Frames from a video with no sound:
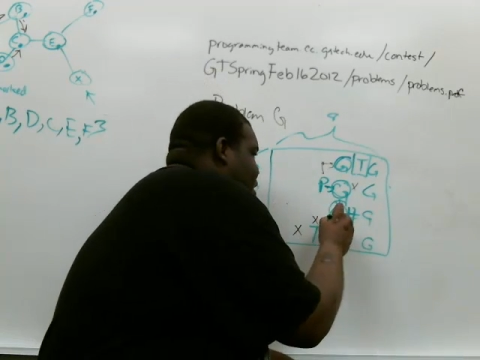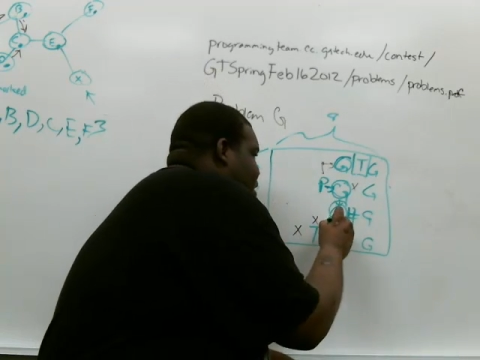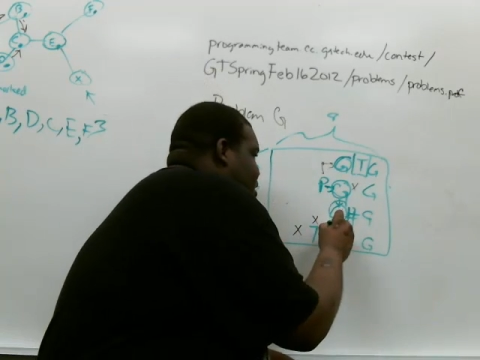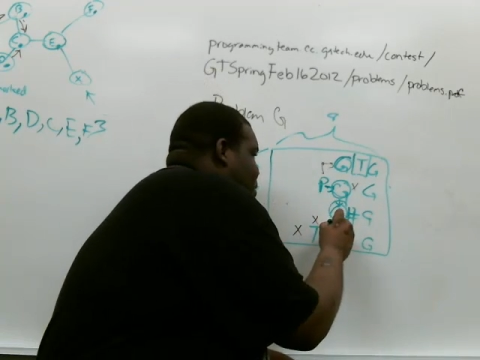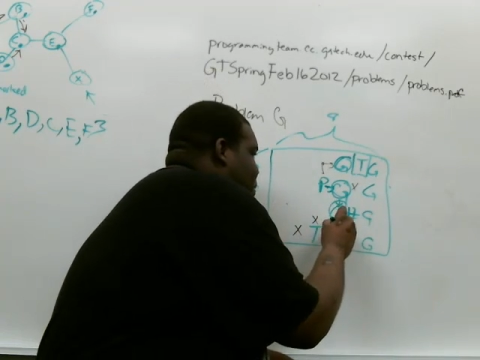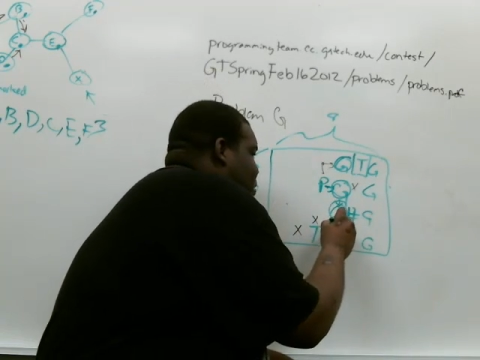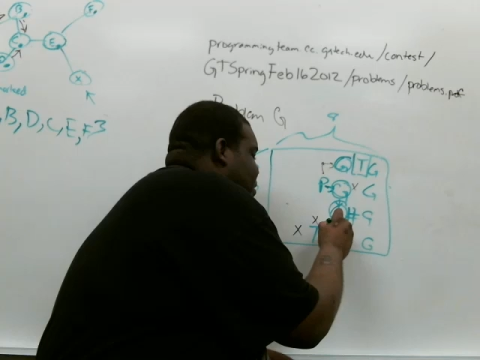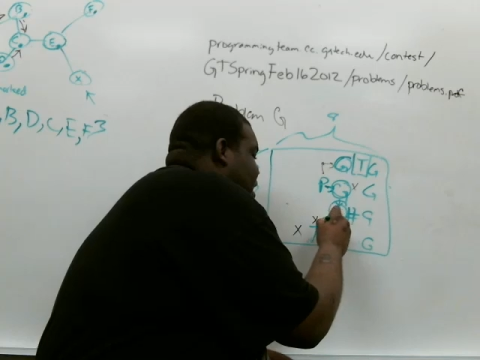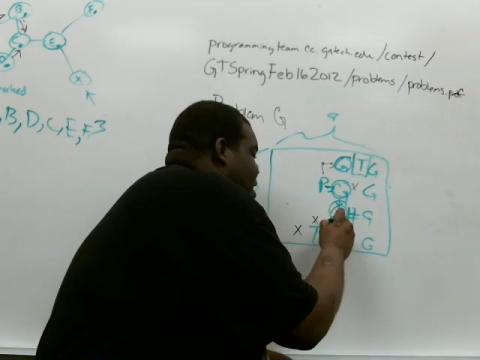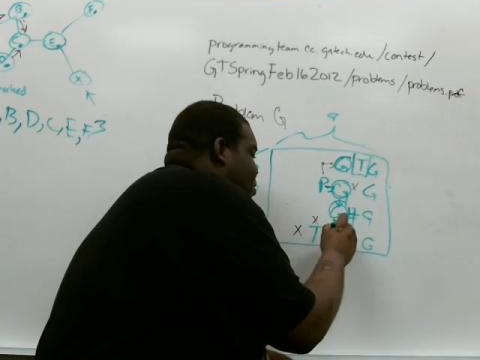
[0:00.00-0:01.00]
she moves
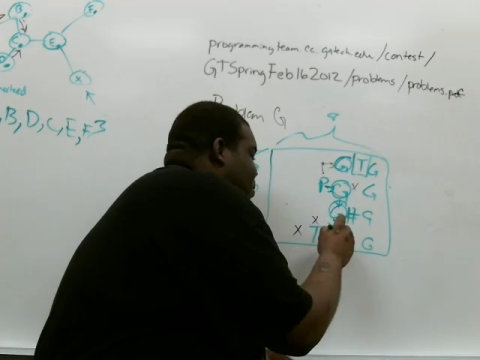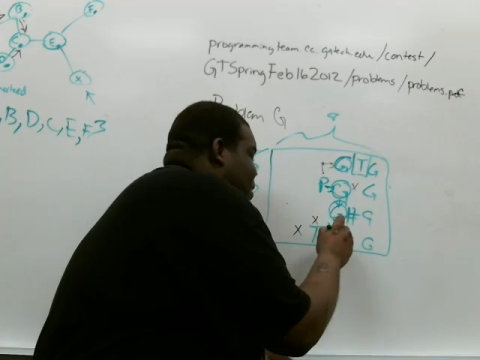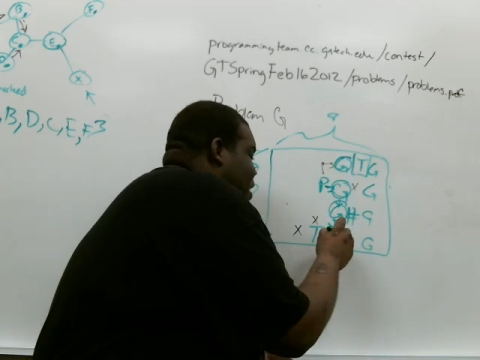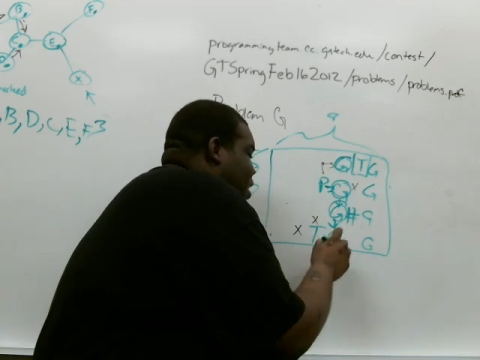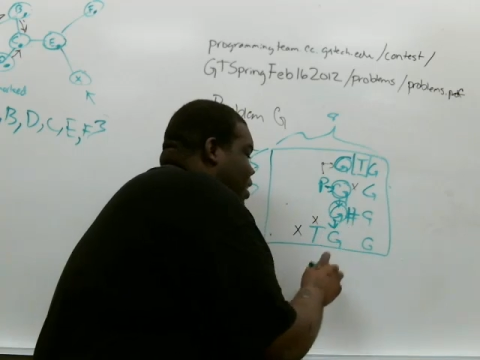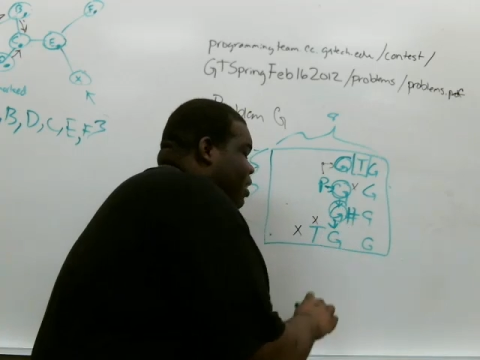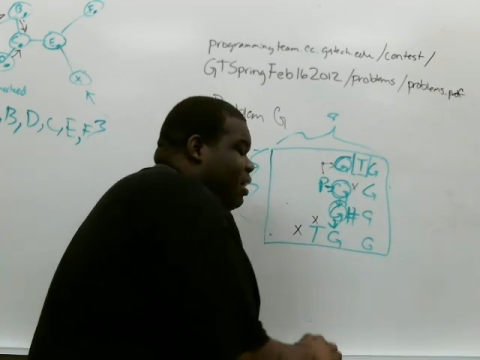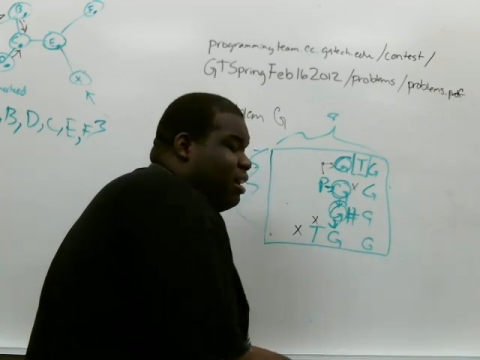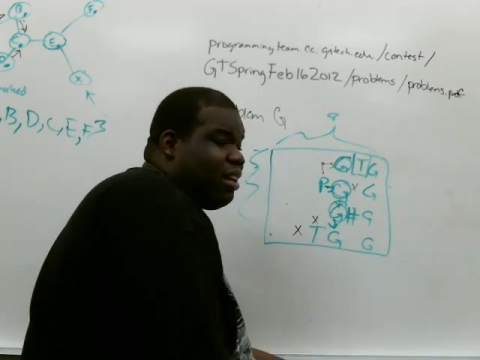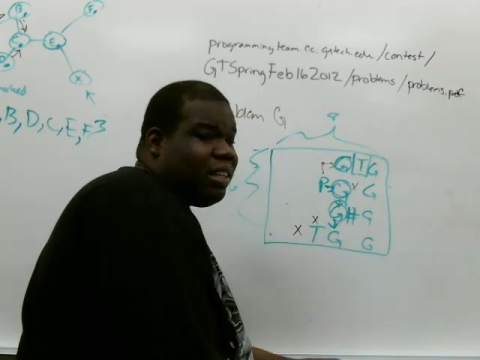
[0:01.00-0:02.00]
down from here,
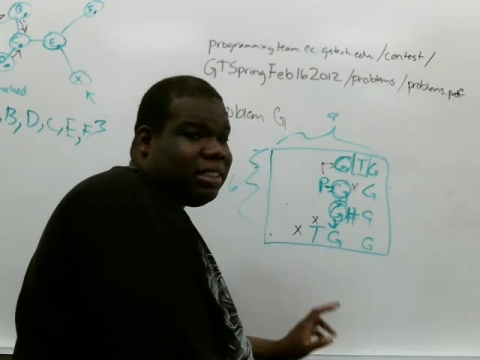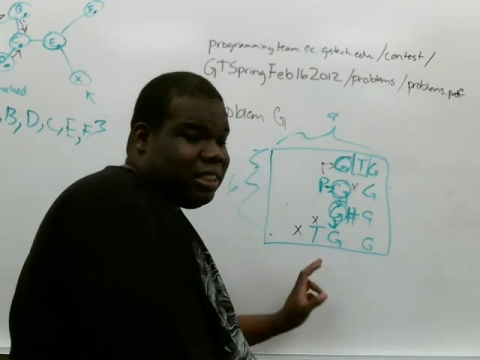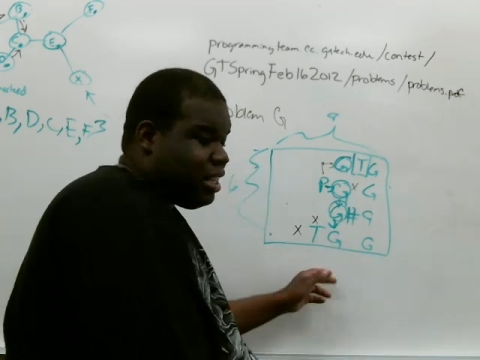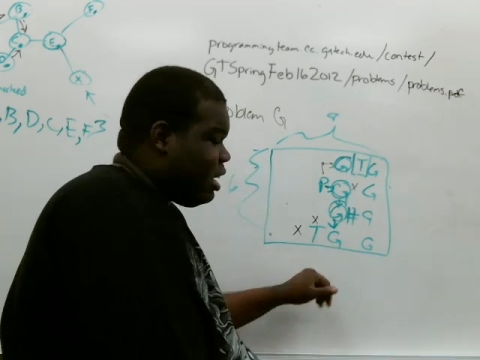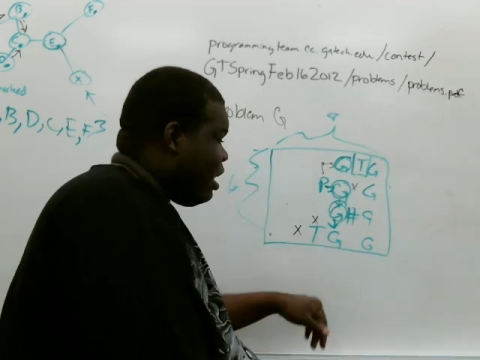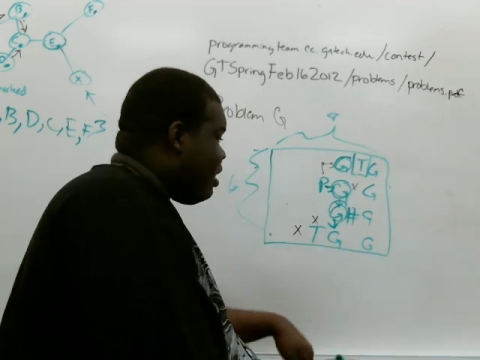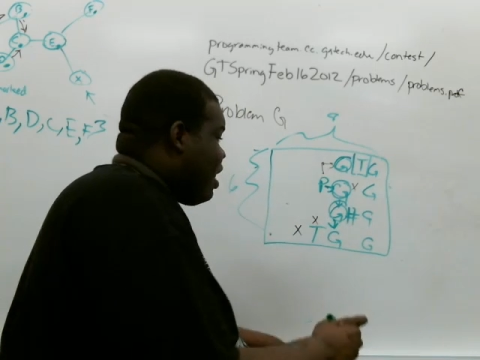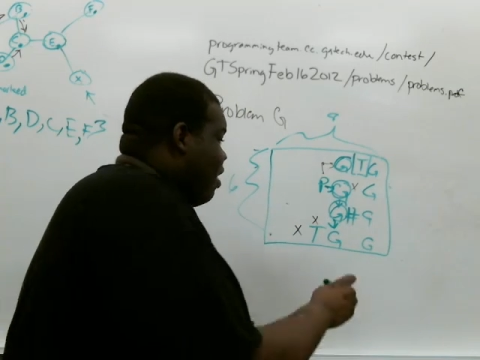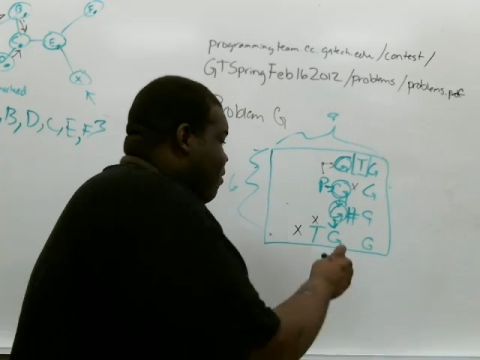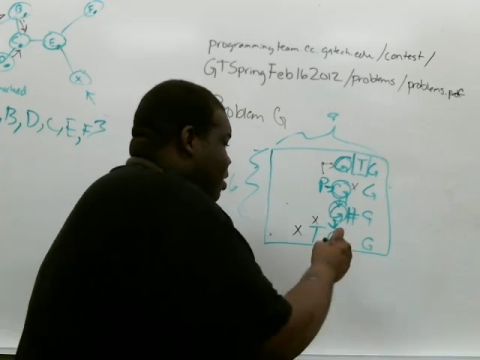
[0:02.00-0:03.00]
she can get
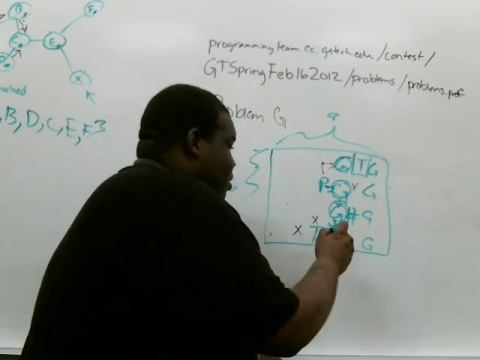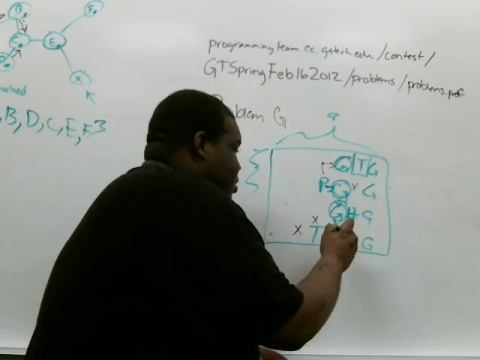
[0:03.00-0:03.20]
that one.